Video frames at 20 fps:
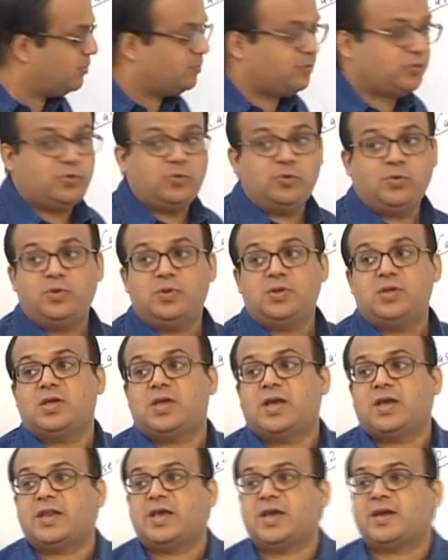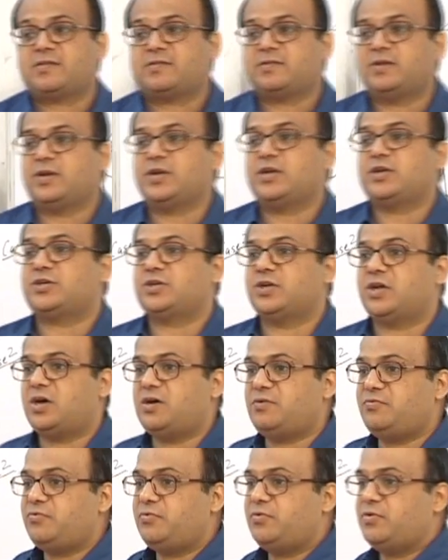of M2 and acceleration
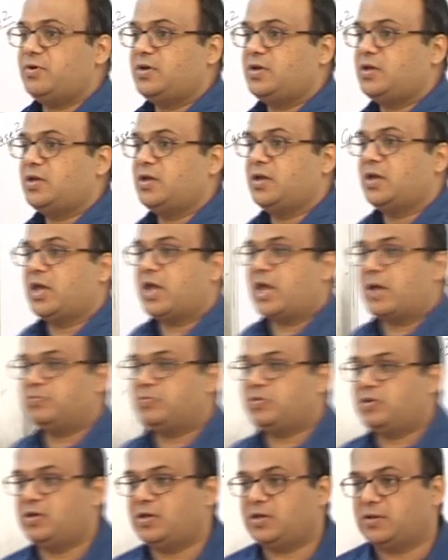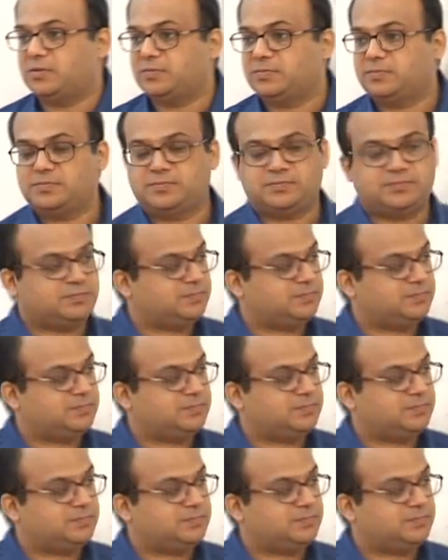of M3.